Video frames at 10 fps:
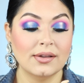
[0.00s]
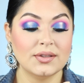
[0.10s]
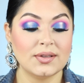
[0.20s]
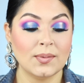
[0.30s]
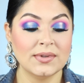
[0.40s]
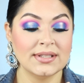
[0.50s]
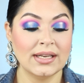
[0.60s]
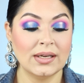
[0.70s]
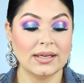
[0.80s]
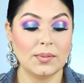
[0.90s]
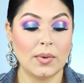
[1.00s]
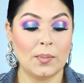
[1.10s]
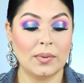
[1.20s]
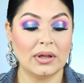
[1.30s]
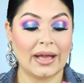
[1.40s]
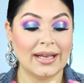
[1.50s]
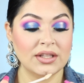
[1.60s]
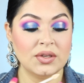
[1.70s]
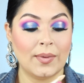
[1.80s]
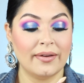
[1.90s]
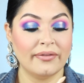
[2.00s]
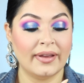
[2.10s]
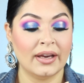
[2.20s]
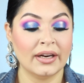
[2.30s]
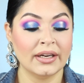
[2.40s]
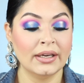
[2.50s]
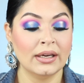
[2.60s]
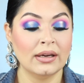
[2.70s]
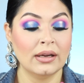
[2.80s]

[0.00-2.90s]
So I'm just gonna apply it to my finger.